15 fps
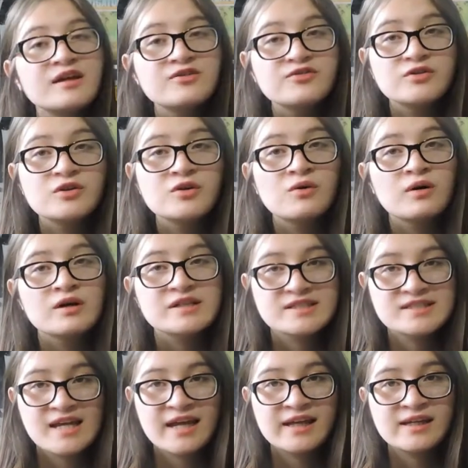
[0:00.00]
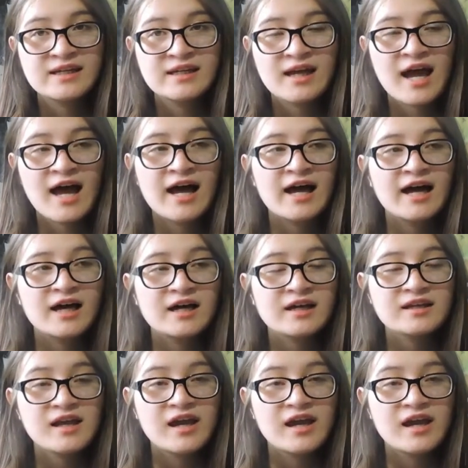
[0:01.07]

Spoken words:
If you are staying at